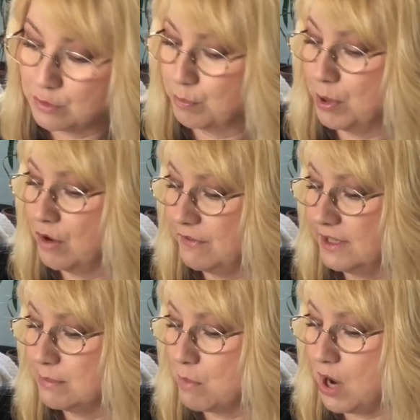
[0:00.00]
the
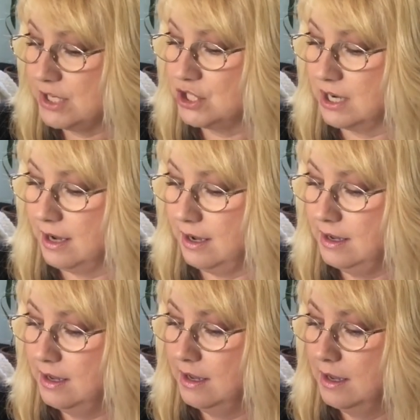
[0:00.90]
Perfect Matcha
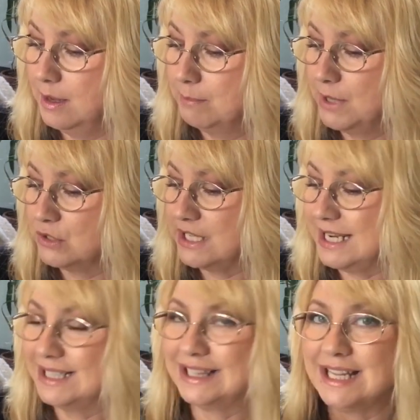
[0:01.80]

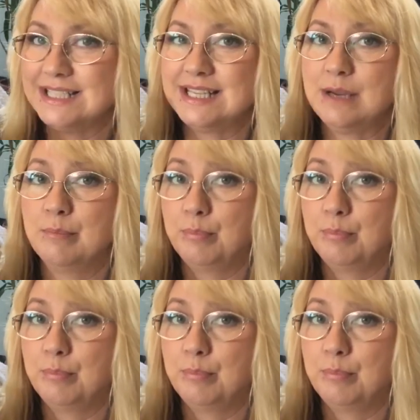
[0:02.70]
Melting Cleansing